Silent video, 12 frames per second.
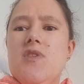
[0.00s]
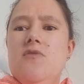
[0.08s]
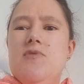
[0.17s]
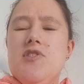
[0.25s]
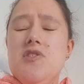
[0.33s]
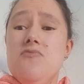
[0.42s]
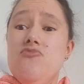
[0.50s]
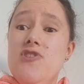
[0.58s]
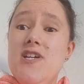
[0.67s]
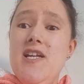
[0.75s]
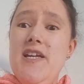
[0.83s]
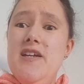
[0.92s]
which is a
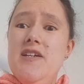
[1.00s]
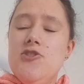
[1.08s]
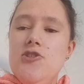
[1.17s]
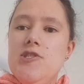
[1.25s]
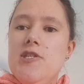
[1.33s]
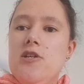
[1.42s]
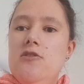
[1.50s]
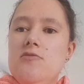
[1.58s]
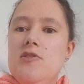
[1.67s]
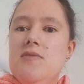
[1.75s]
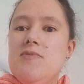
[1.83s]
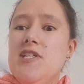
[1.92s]
really interesting
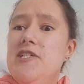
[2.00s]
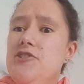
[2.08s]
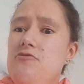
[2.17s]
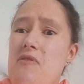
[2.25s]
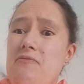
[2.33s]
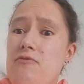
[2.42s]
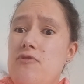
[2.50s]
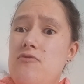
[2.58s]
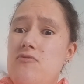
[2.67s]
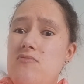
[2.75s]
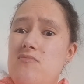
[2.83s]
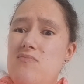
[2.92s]
concept. And they do it
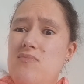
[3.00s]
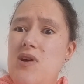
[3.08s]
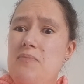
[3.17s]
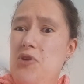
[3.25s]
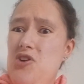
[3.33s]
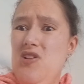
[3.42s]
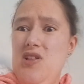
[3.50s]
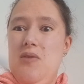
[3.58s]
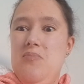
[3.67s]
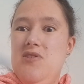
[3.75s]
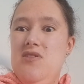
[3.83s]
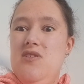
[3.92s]
through a book
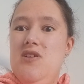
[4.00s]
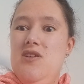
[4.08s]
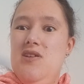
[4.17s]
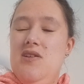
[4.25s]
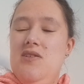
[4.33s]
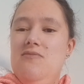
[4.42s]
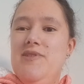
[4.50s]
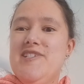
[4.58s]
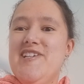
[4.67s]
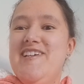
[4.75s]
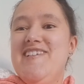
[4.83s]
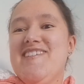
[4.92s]
club,
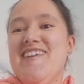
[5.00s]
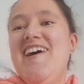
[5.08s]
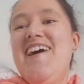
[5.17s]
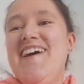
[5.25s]
which is